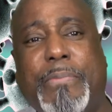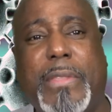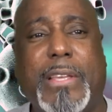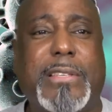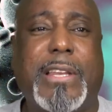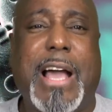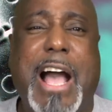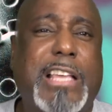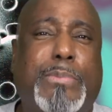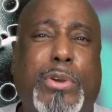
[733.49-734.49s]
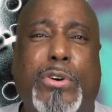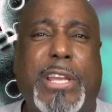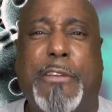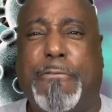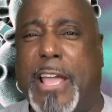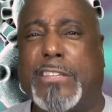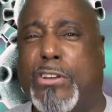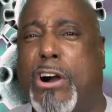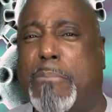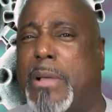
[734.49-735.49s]
that's in the hospital and their face
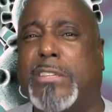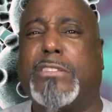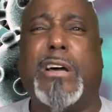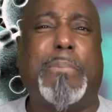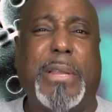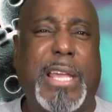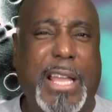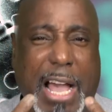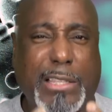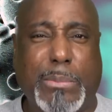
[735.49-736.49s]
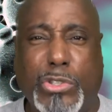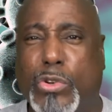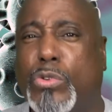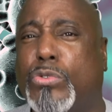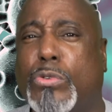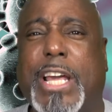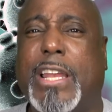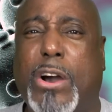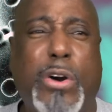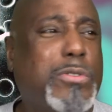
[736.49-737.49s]
all messed up and they got them tubes through their
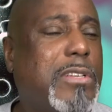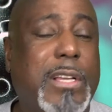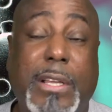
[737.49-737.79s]
nose,